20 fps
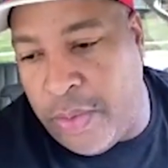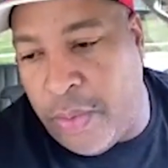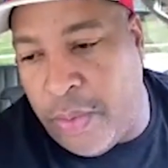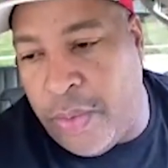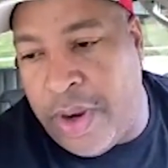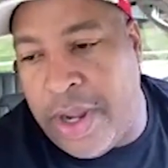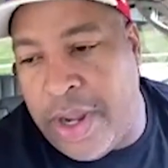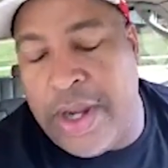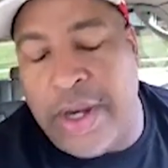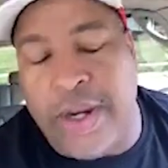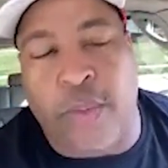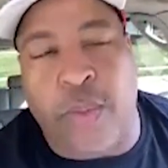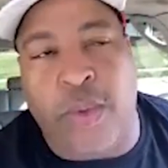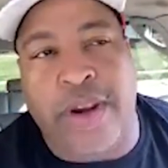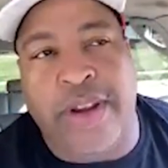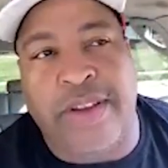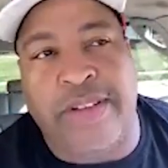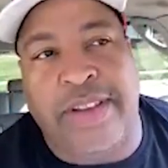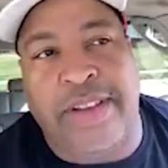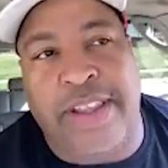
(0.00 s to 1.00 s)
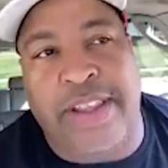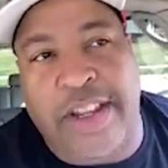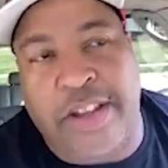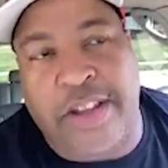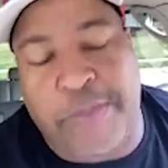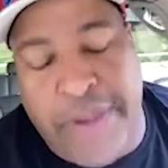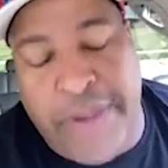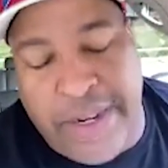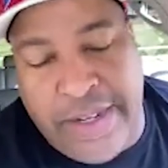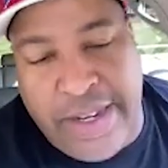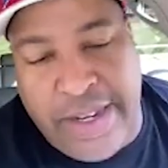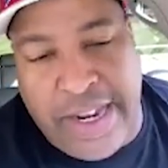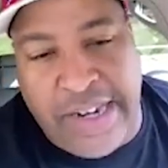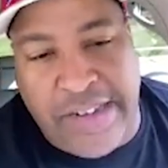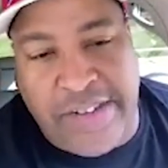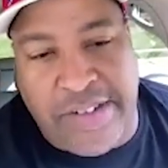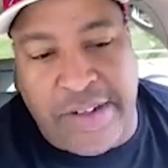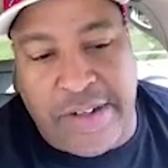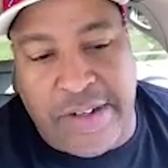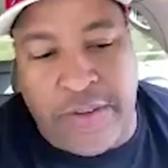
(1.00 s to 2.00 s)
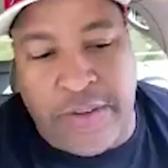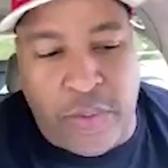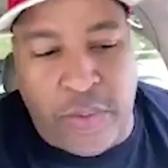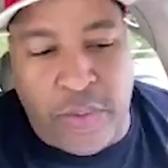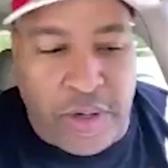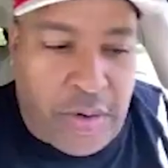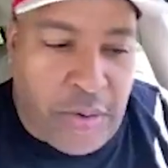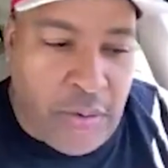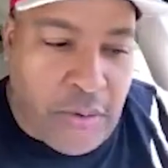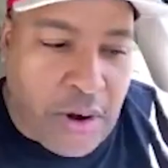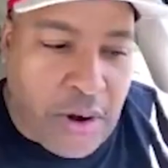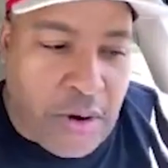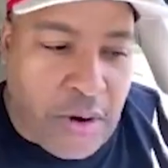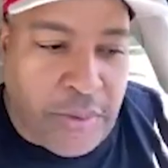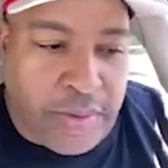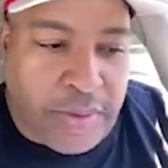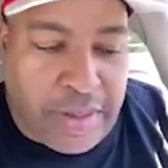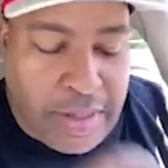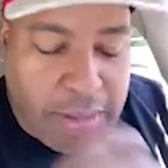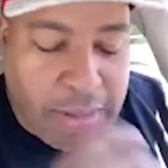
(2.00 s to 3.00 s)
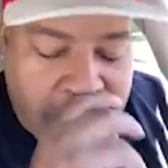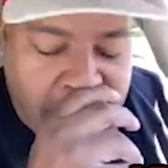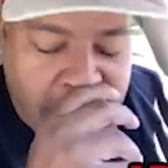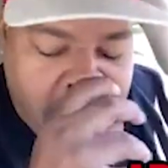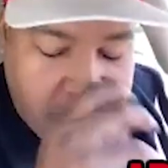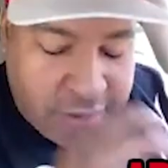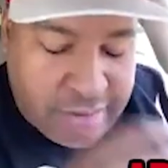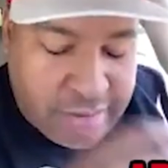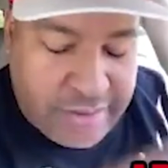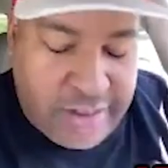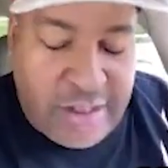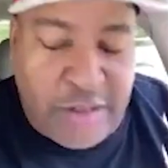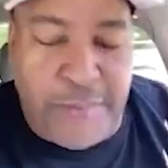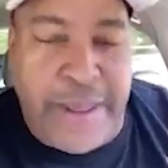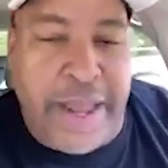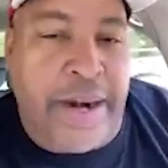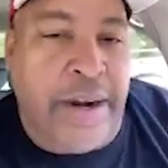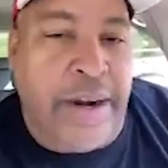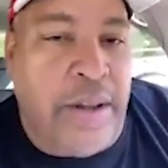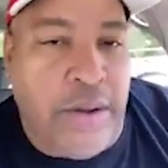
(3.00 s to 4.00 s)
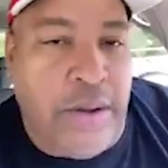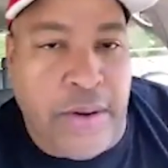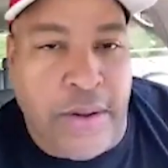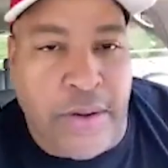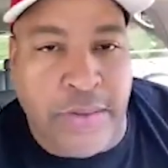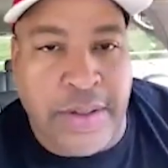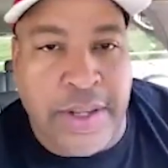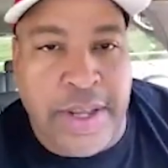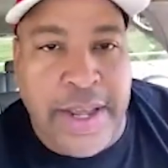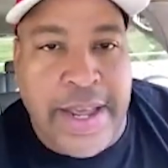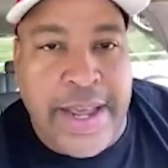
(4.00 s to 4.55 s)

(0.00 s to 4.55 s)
One, what is the expectation when you all with the year under Steve Spagnuolo's